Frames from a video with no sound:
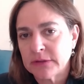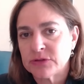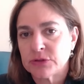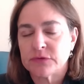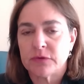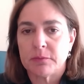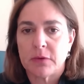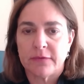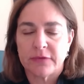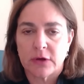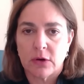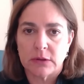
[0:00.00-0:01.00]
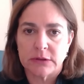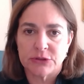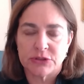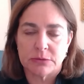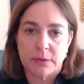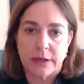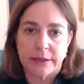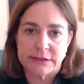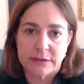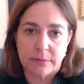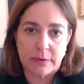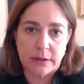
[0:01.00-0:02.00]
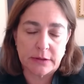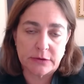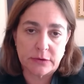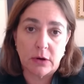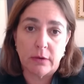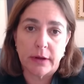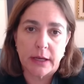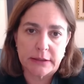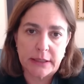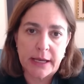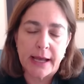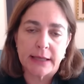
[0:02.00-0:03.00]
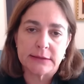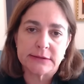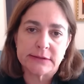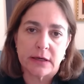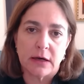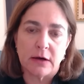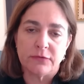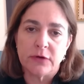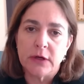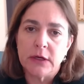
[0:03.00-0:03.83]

ministers from all the coalition parties have been undergoing at the hands of